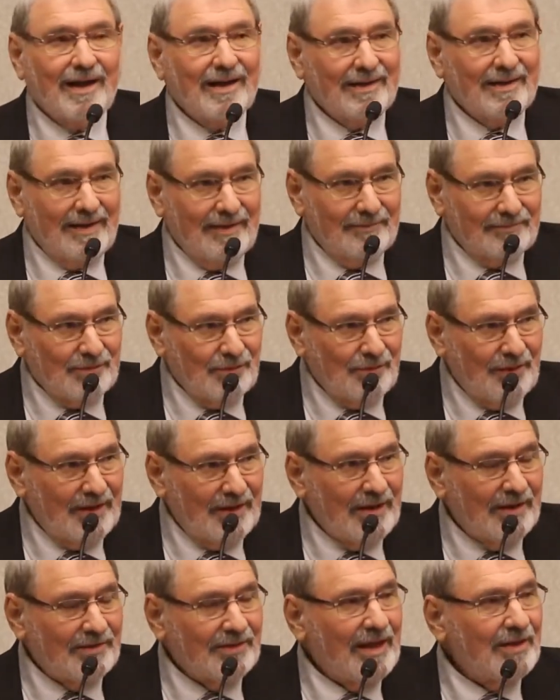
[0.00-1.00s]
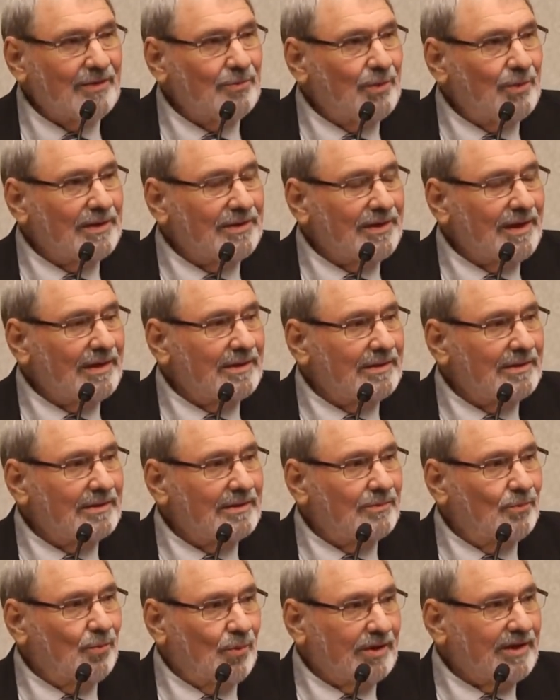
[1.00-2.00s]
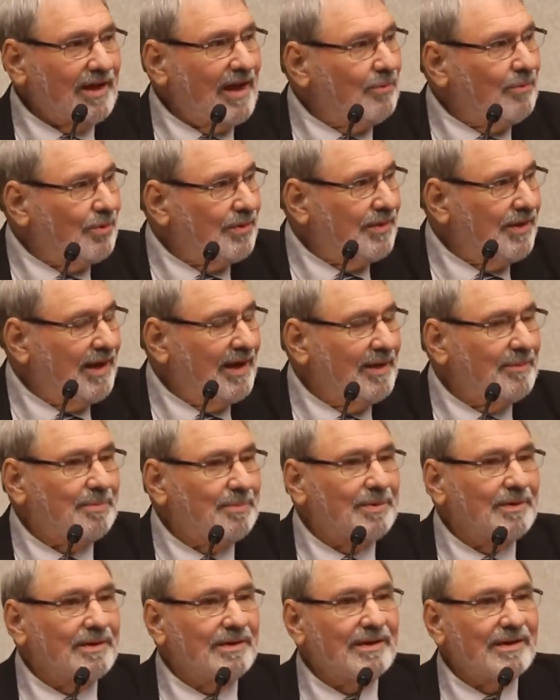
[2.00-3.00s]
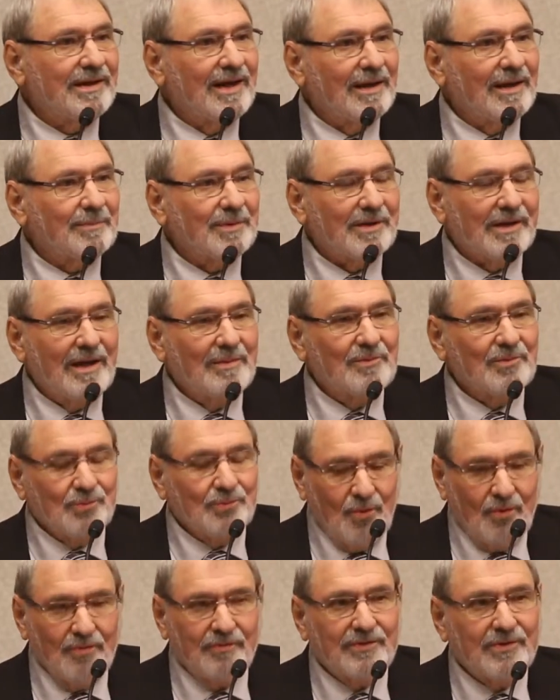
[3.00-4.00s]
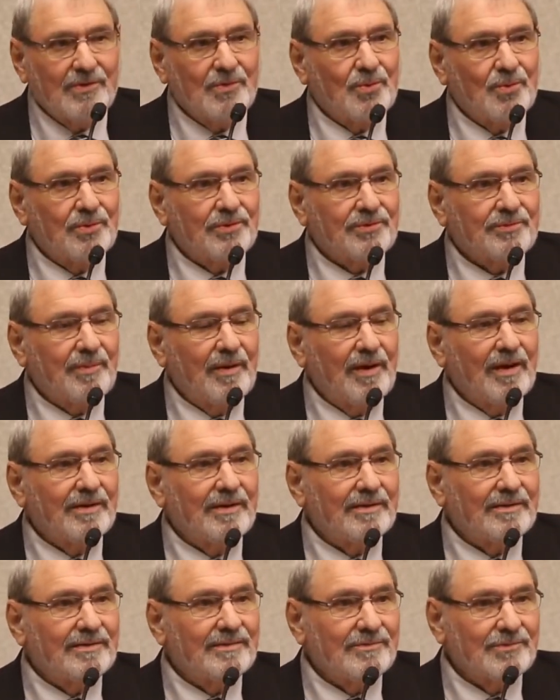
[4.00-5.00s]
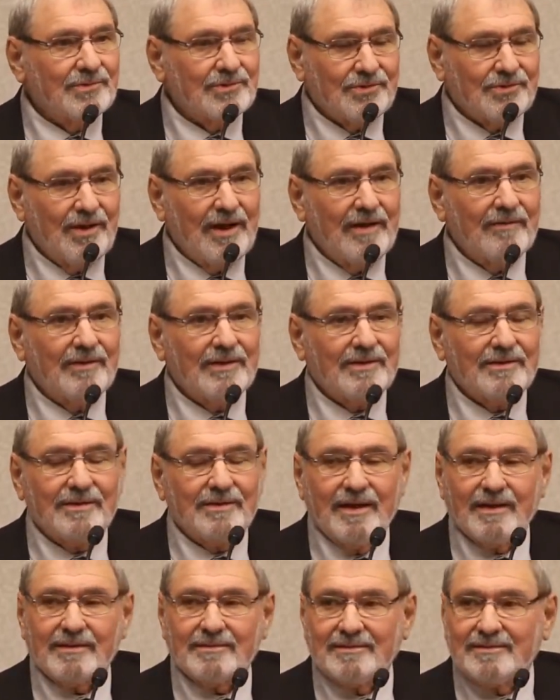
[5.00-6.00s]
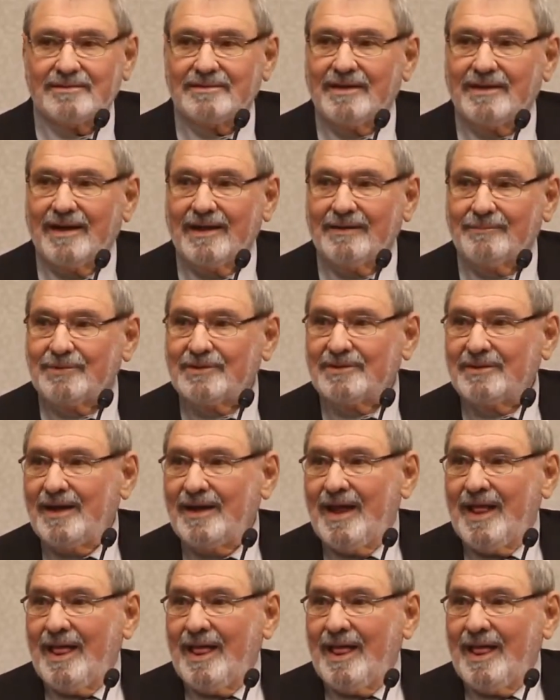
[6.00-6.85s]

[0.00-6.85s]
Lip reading: after we worked out with the AP, and I became a roving correspondent and was traveling Texas, and I was